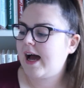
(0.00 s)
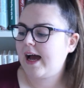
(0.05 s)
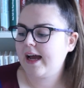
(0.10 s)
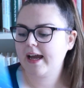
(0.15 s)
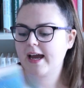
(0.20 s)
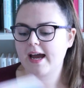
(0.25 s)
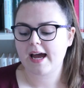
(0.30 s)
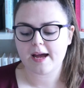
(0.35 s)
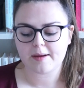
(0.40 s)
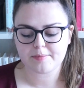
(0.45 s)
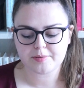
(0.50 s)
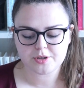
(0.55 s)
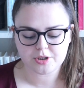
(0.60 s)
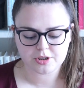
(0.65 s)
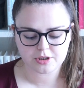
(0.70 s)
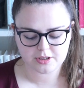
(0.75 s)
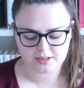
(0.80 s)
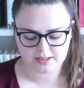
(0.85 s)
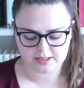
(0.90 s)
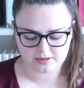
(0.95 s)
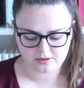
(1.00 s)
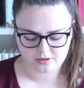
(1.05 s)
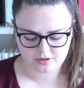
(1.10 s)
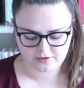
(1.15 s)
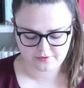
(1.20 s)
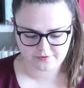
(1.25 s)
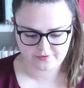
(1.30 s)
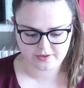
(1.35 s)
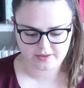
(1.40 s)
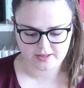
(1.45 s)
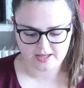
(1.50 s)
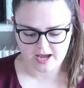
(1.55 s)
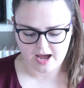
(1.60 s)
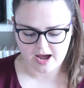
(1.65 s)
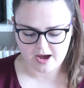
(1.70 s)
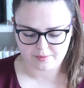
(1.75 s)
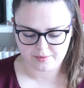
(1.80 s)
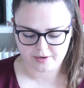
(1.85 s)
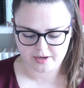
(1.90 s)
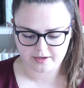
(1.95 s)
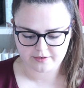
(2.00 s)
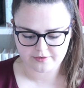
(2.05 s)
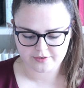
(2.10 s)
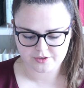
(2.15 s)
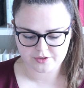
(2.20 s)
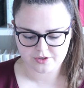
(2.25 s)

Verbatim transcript: I absolutely love the artwork for